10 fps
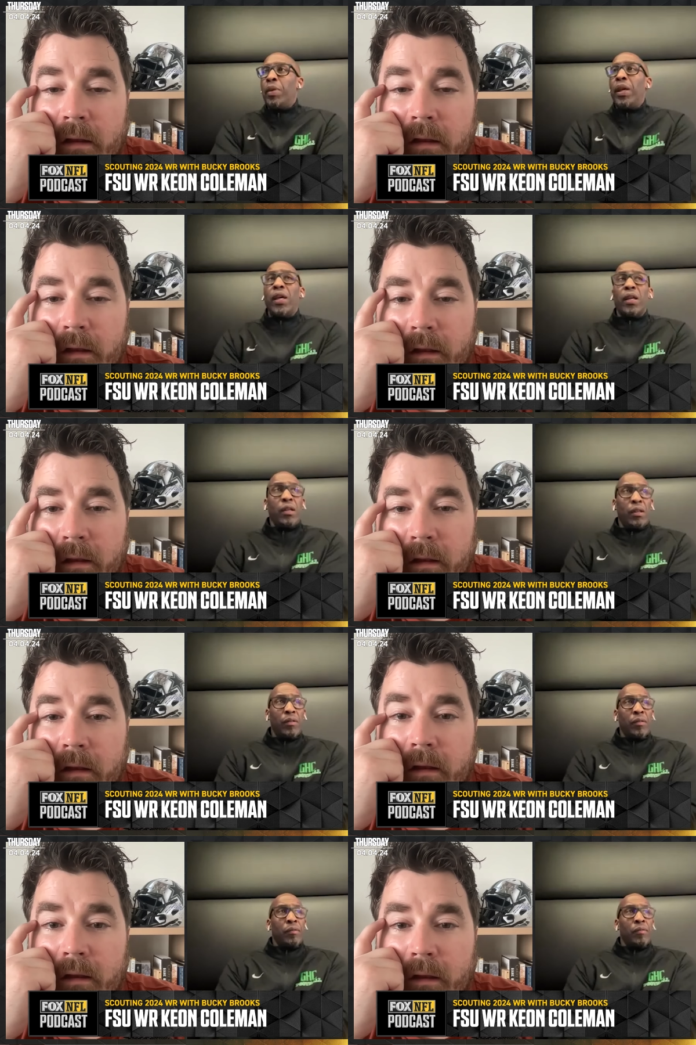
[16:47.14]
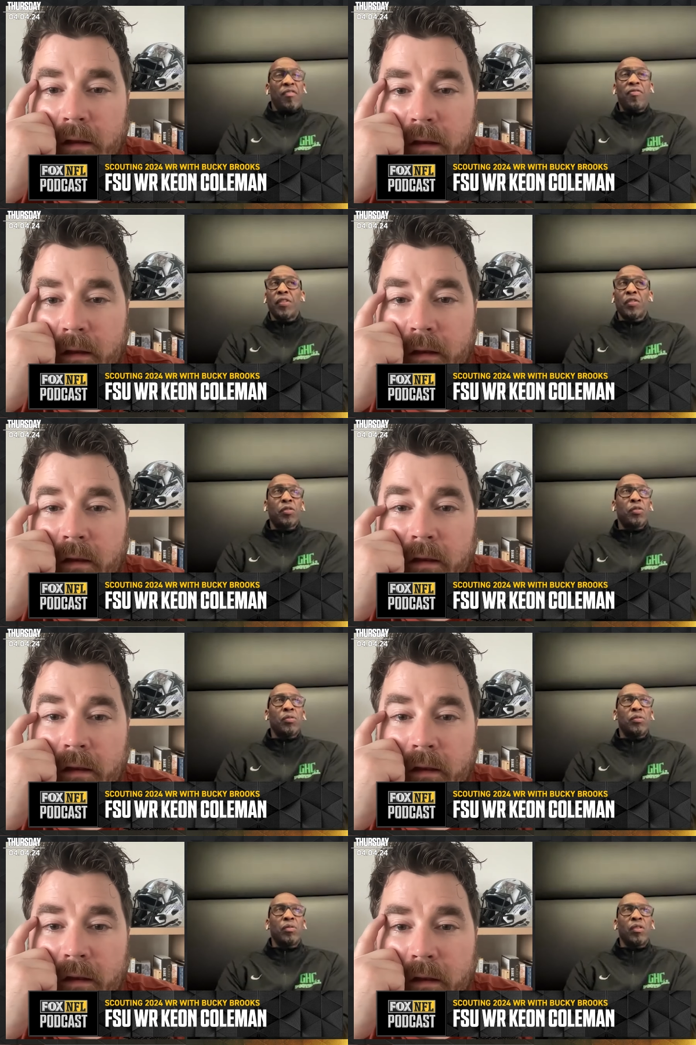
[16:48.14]
Speaker 1: Big,
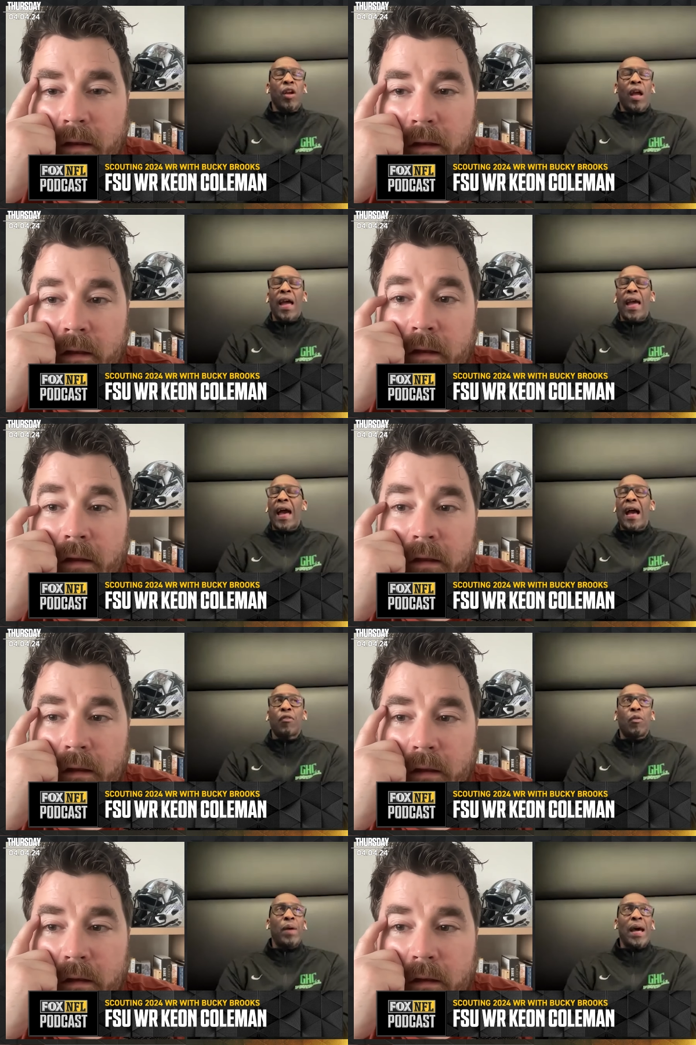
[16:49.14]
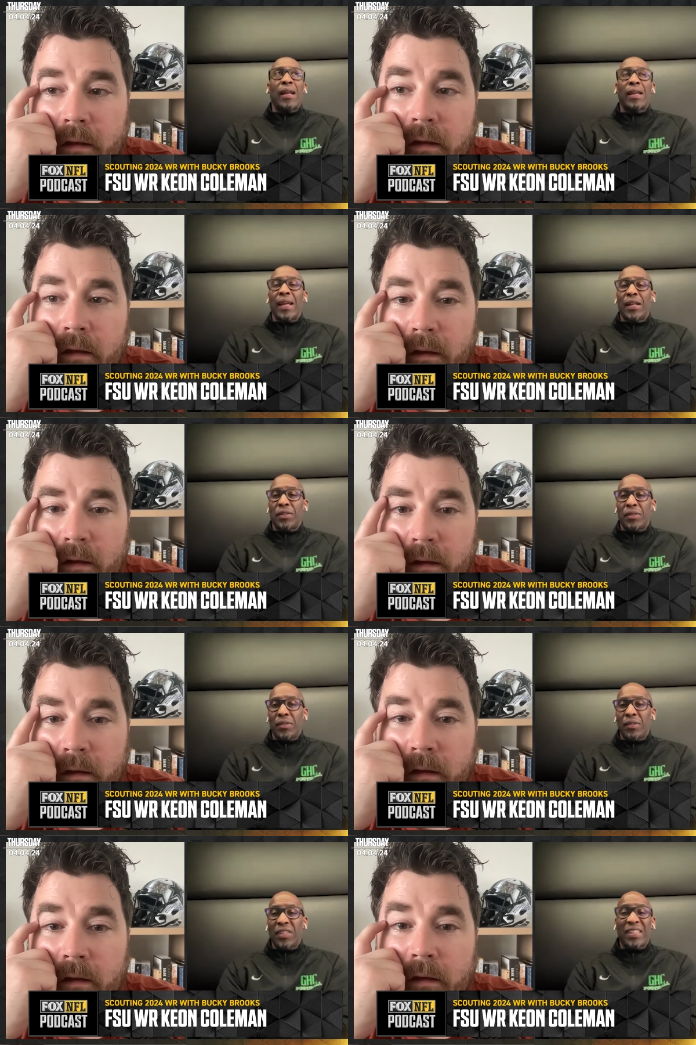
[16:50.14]
physical, acrobatic catches.
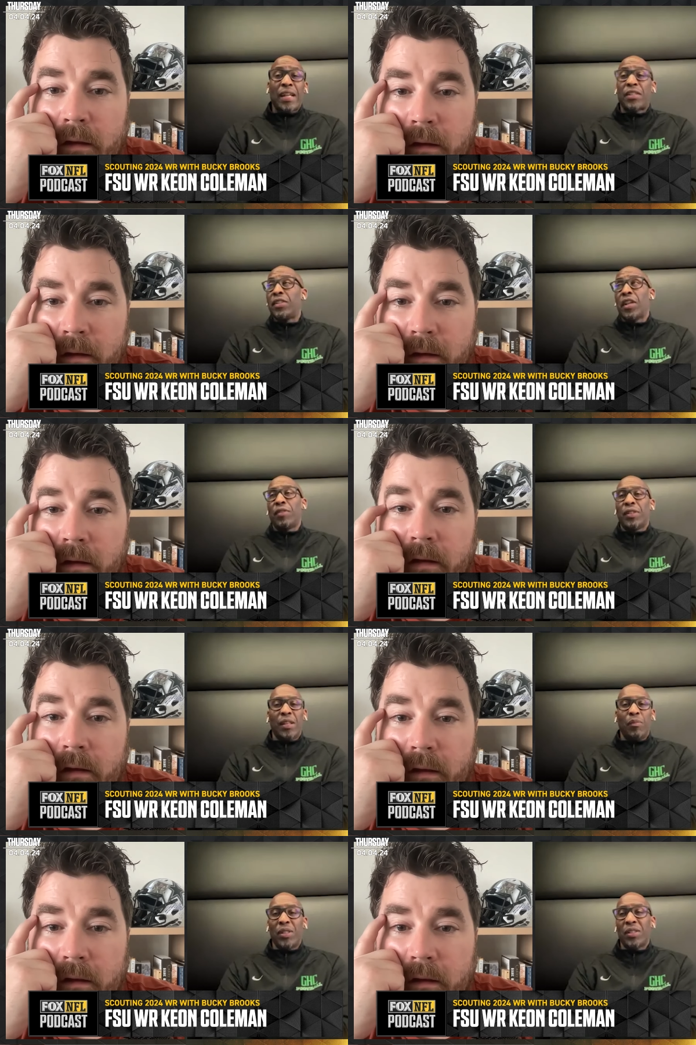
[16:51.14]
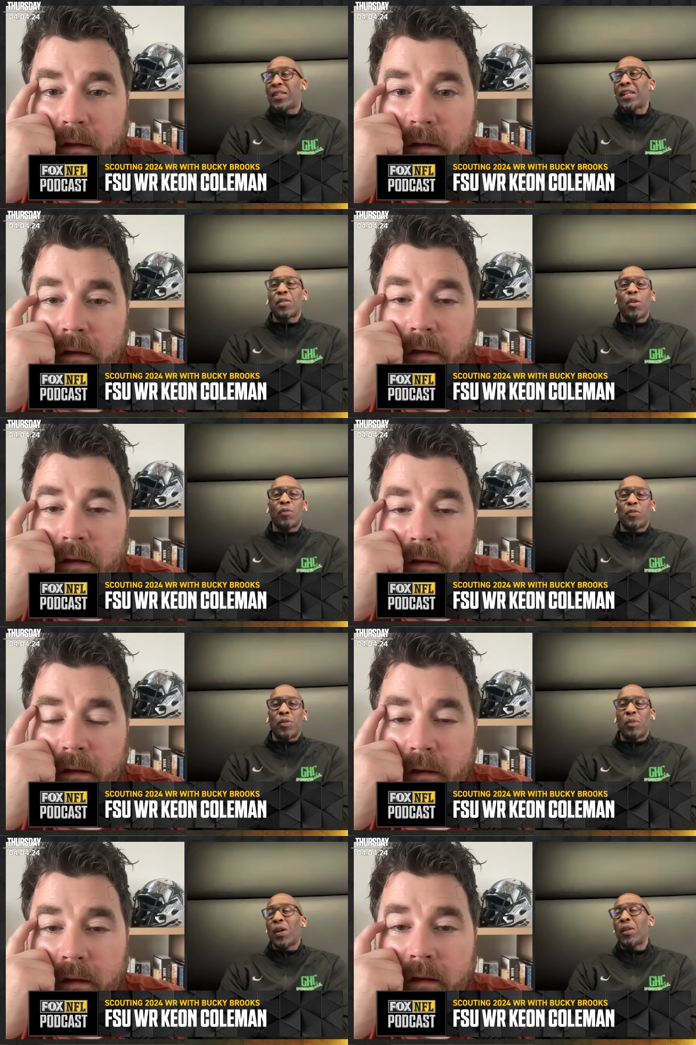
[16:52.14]
Just catches everything, man. Just takes it off
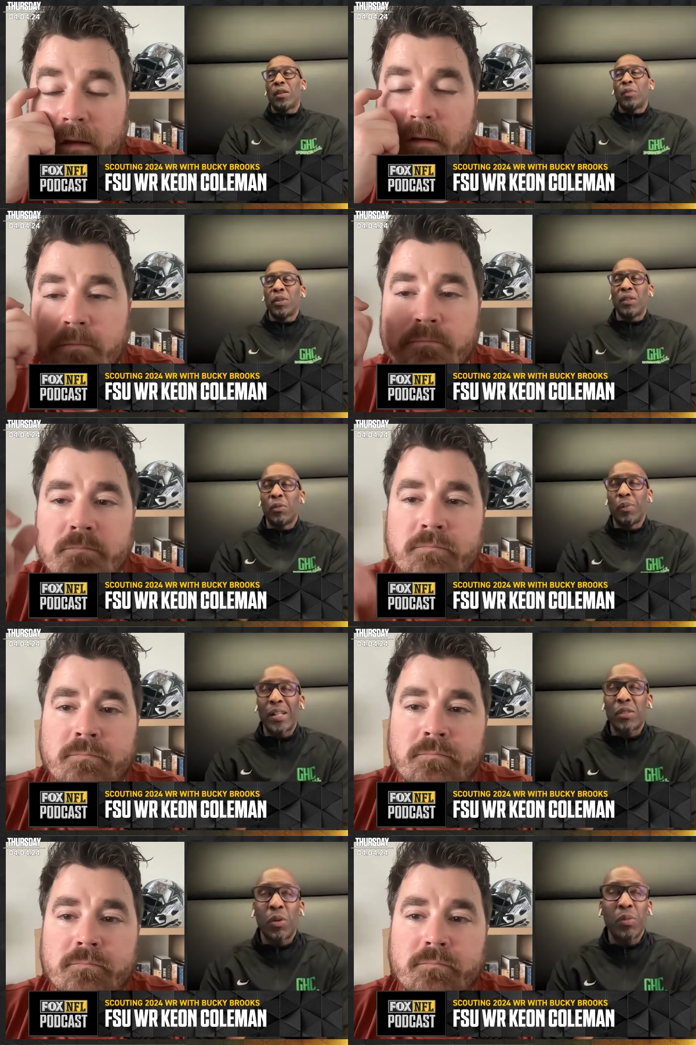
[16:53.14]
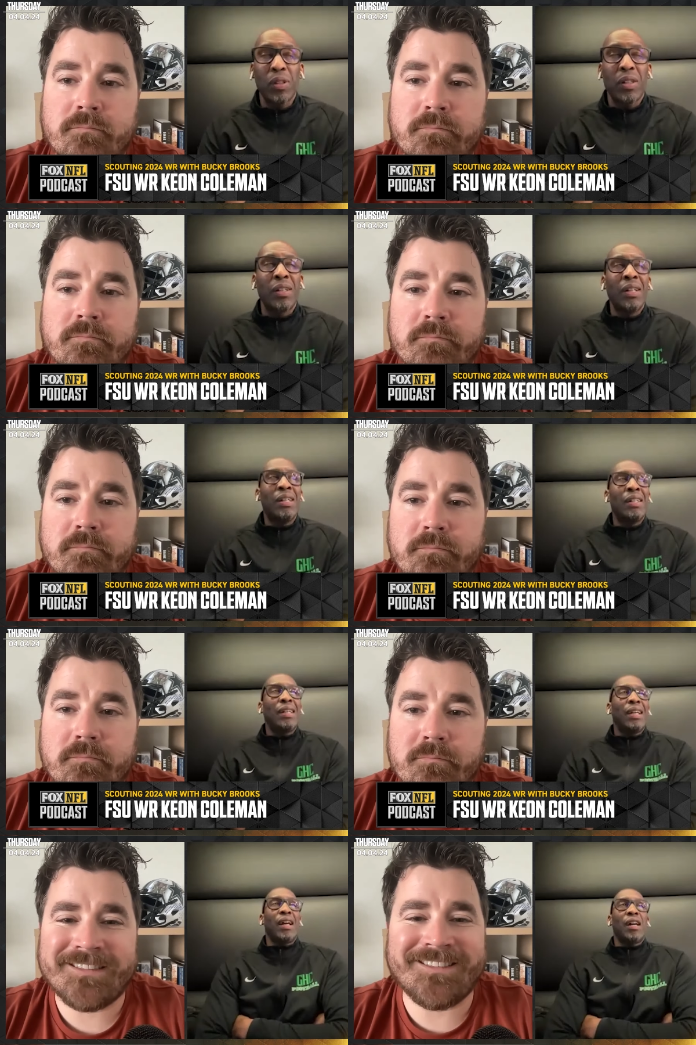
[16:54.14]
the rim. Probably an unbelievable basketball player
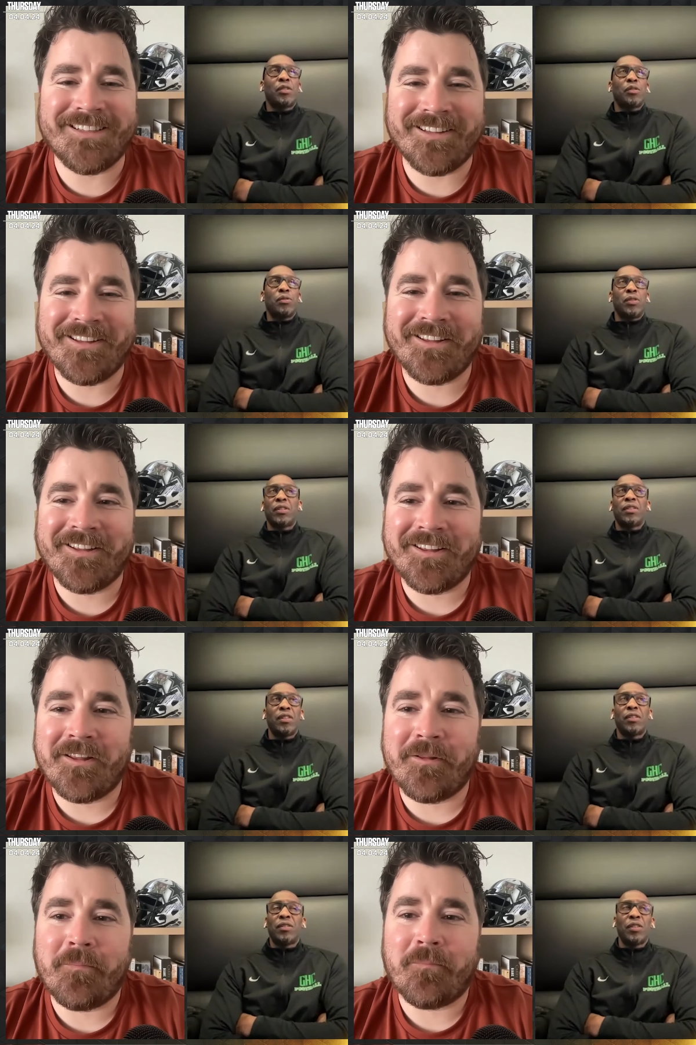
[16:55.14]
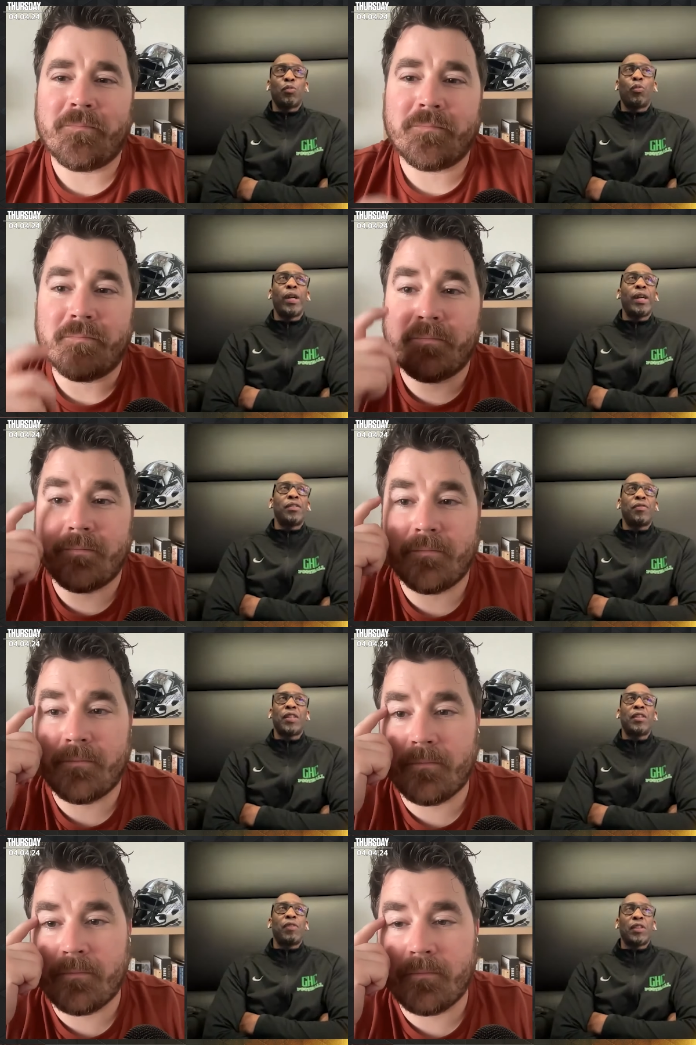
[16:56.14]
in high school. Just wins
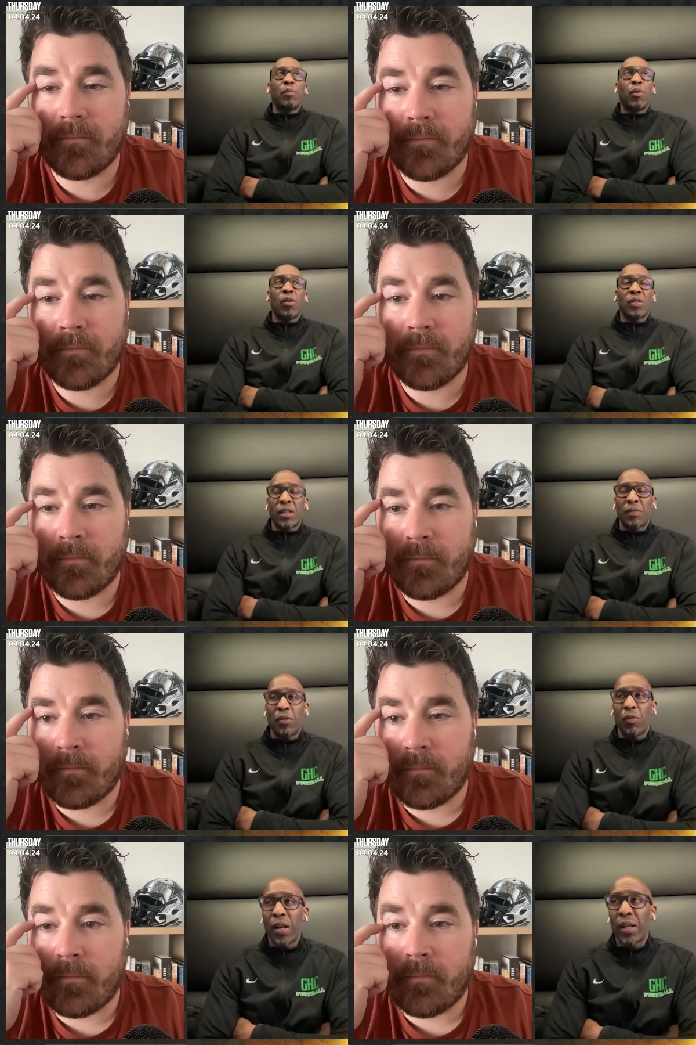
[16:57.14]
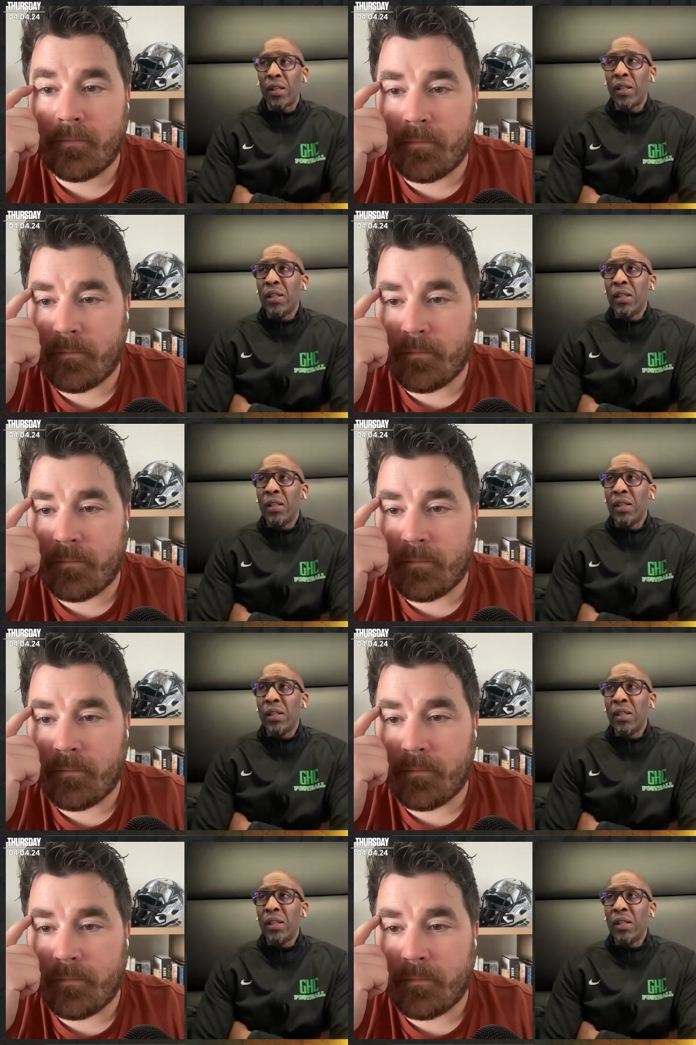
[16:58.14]
50-50 balls left and right.